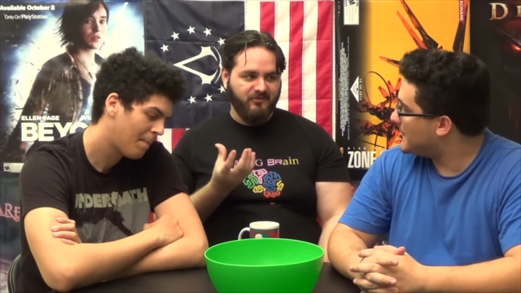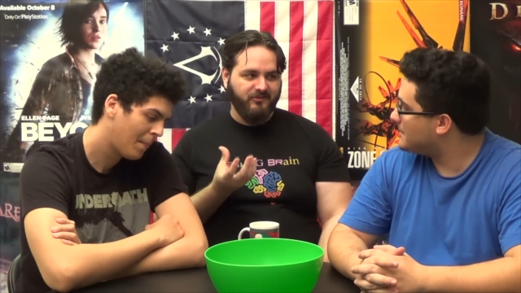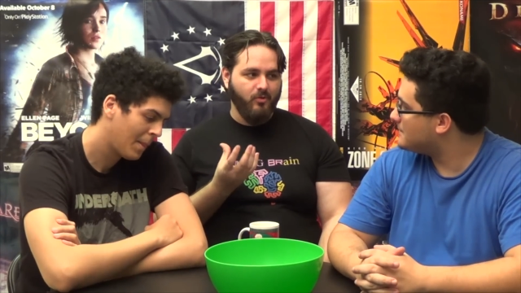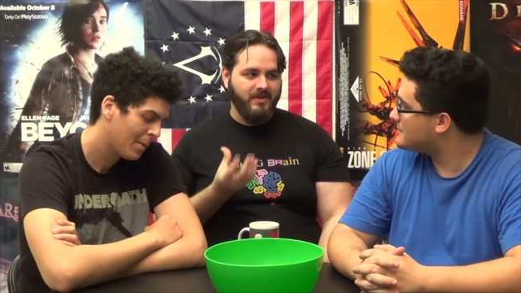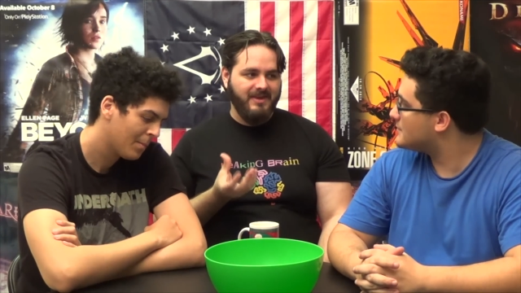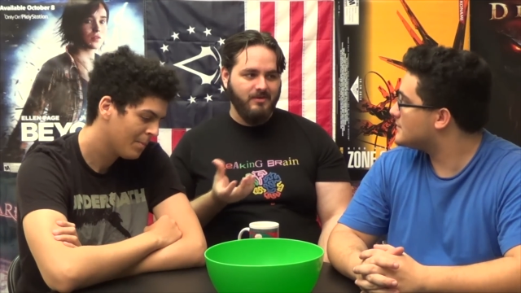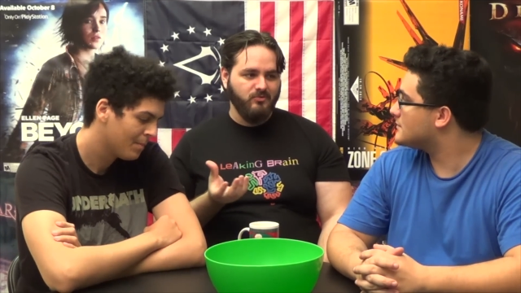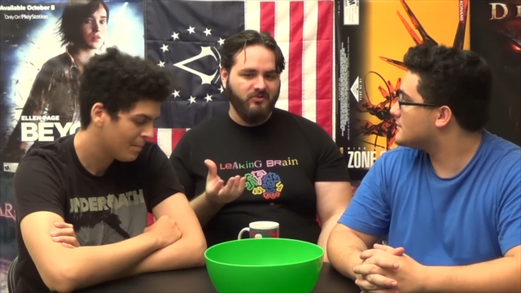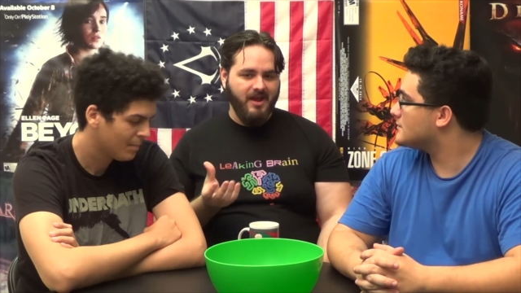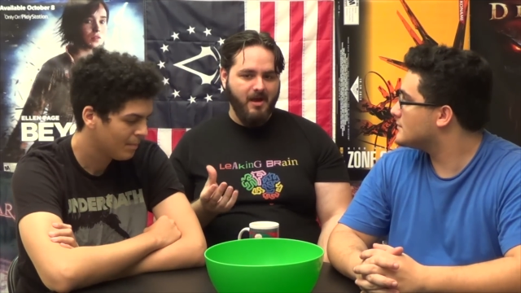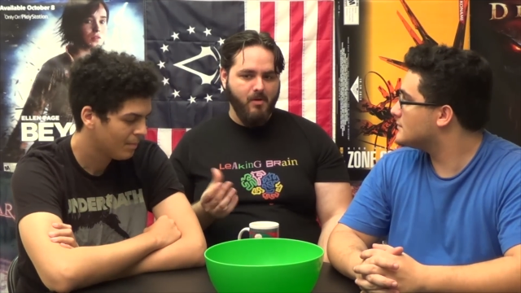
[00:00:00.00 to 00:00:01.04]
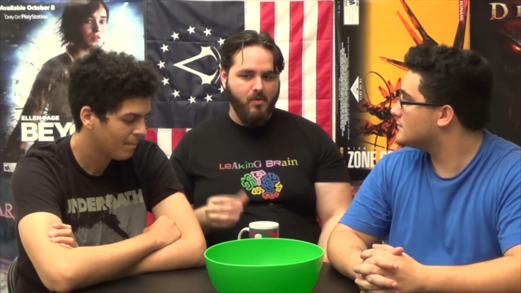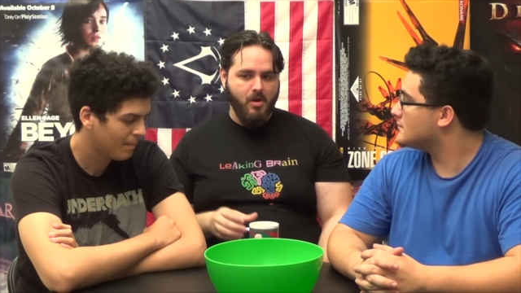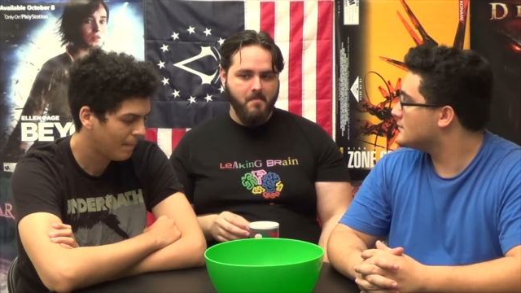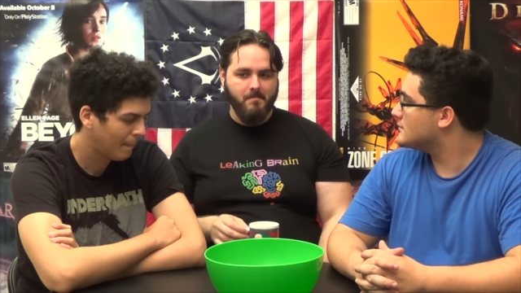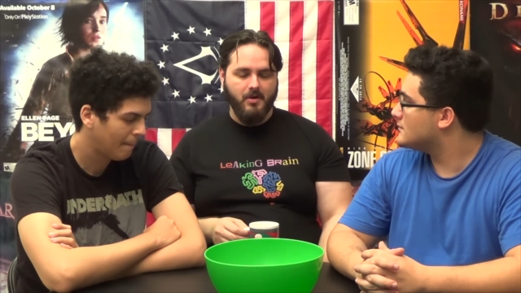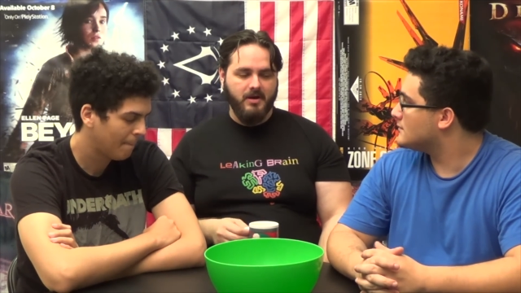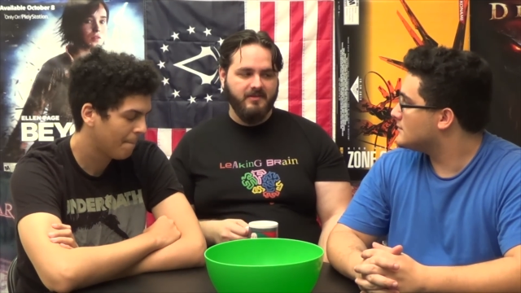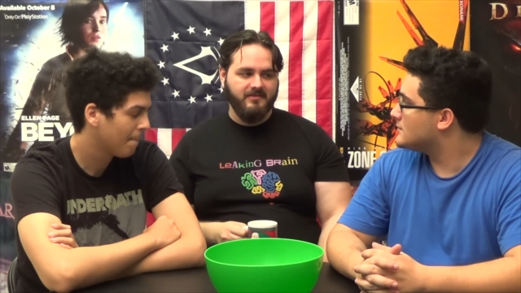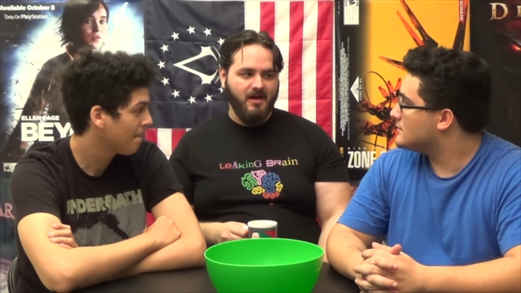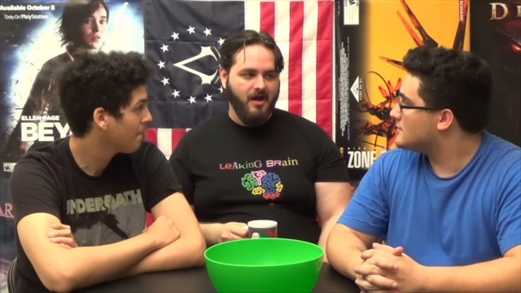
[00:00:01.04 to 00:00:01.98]
Speaker 1: is so huge now, but it's
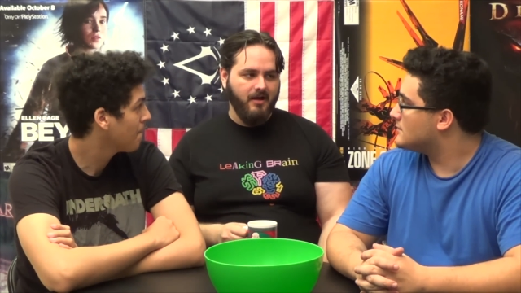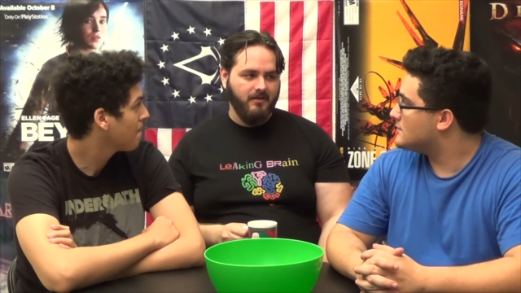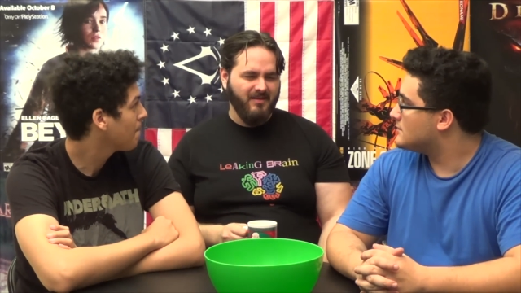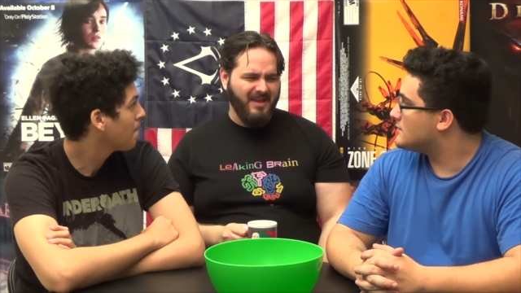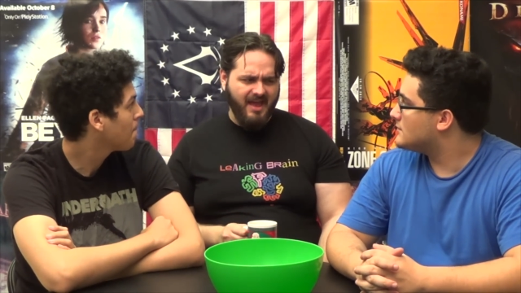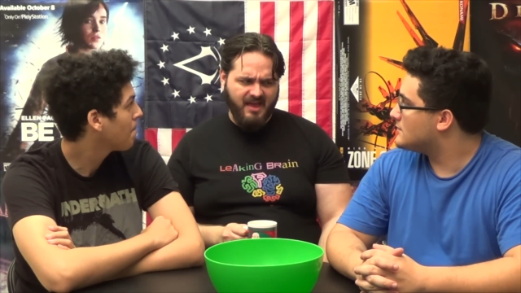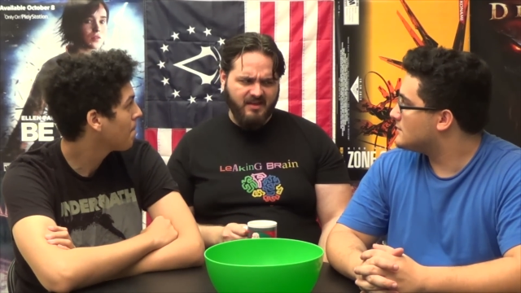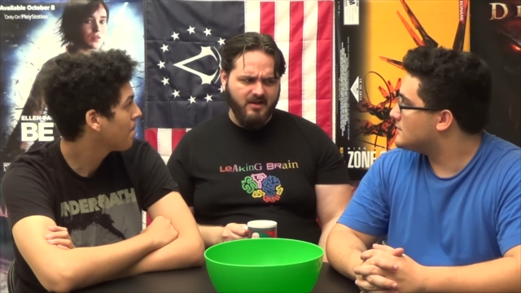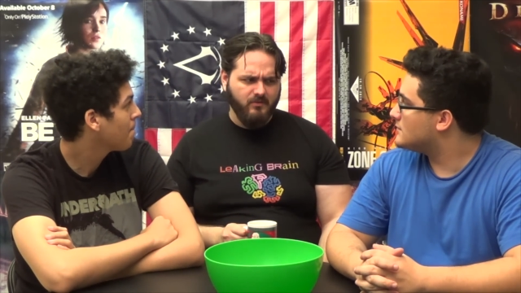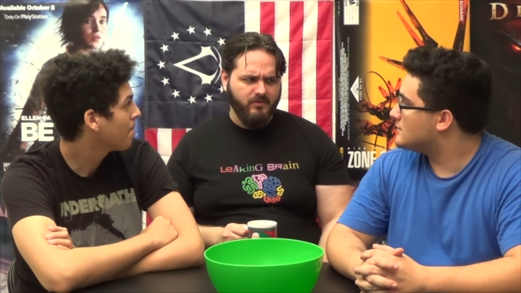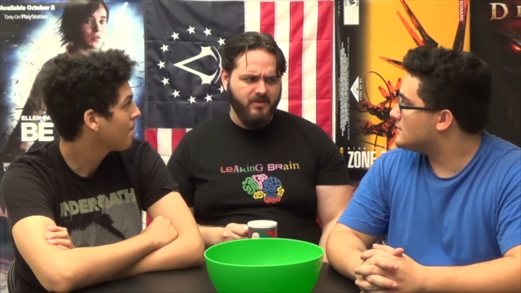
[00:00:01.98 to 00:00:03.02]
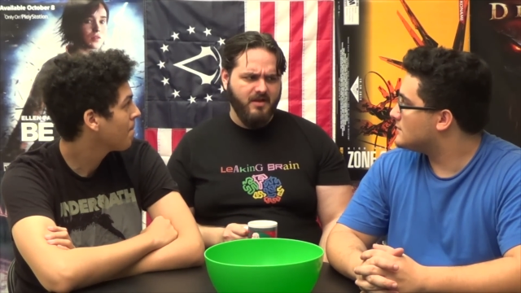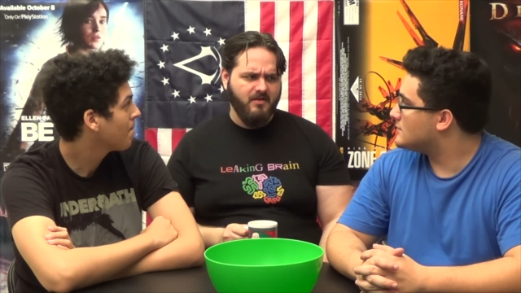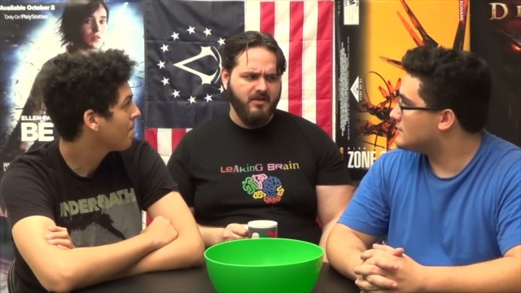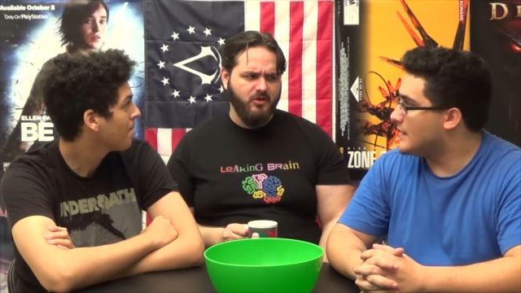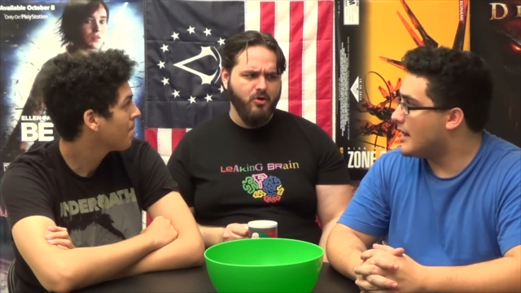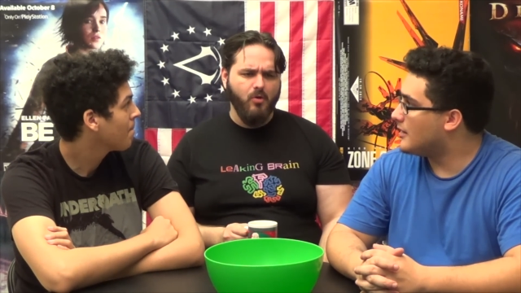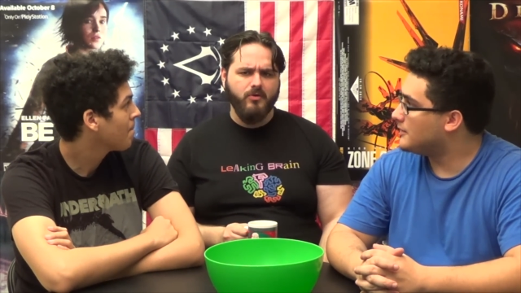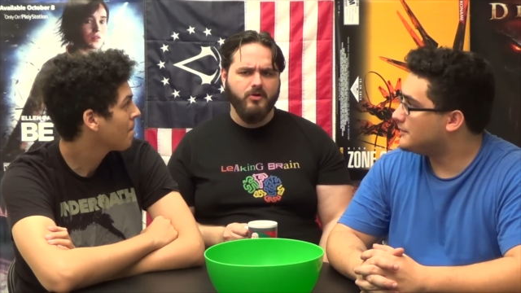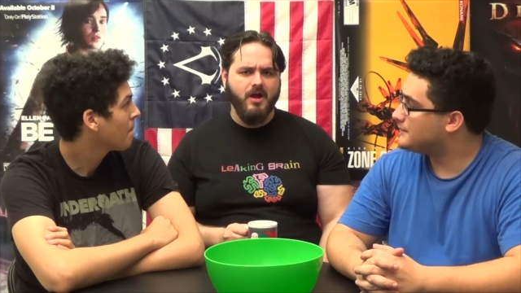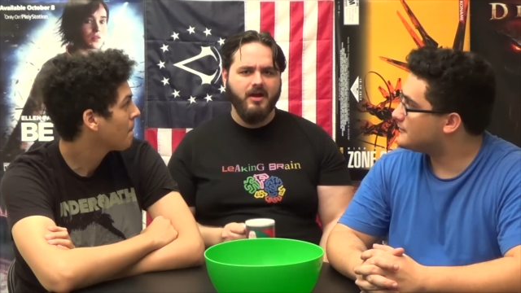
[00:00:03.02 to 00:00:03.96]
not like a handheld thing. Like you don't,
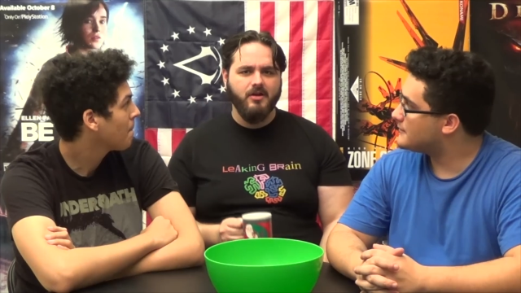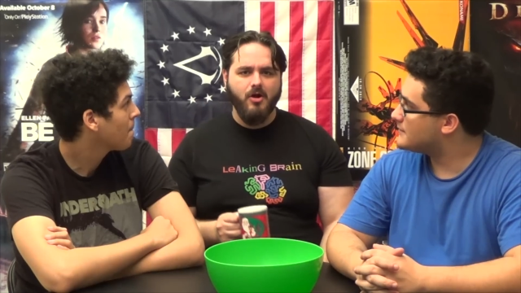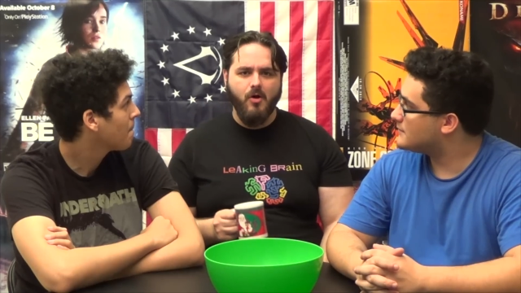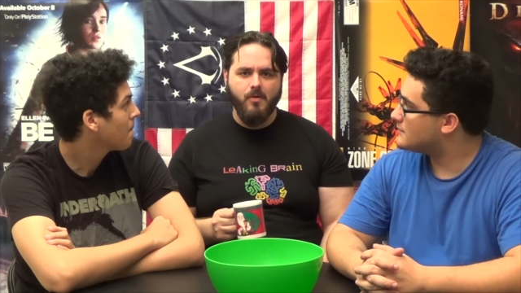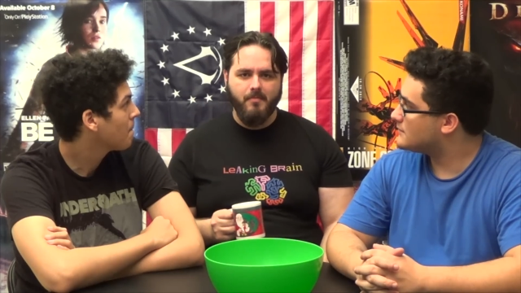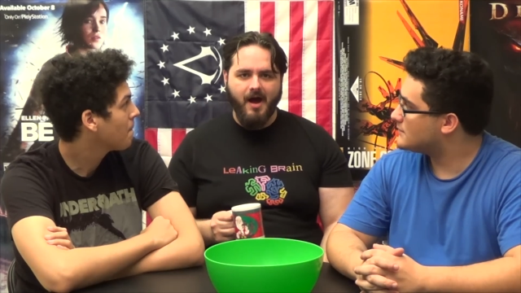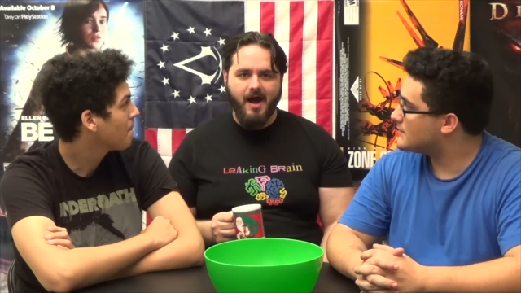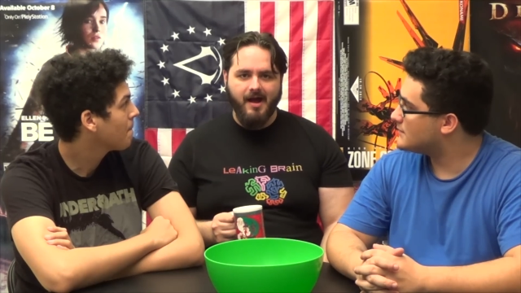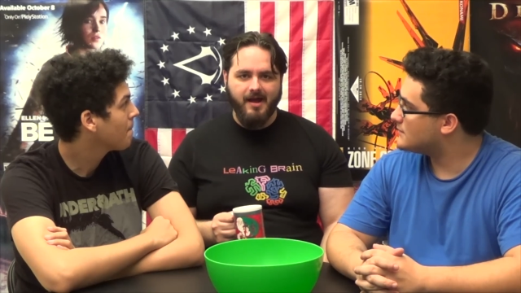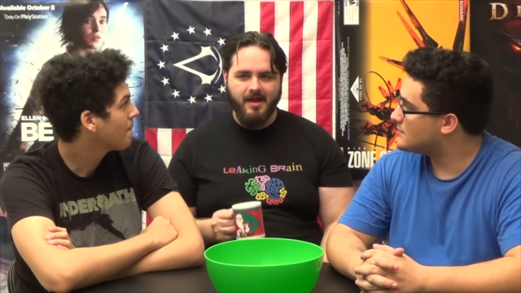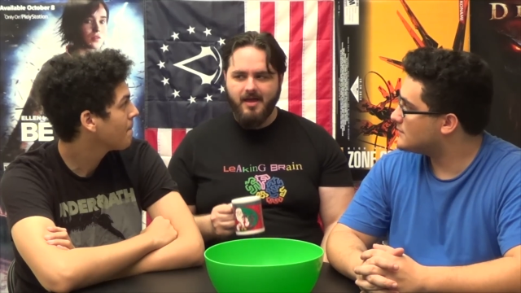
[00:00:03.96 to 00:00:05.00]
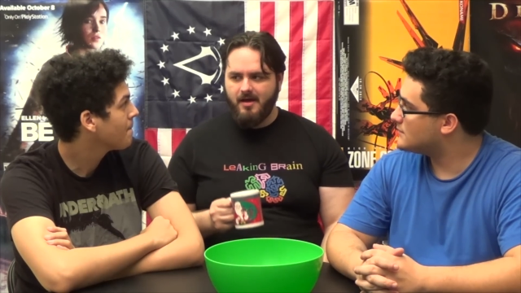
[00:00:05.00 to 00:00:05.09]
you're not going to go and buy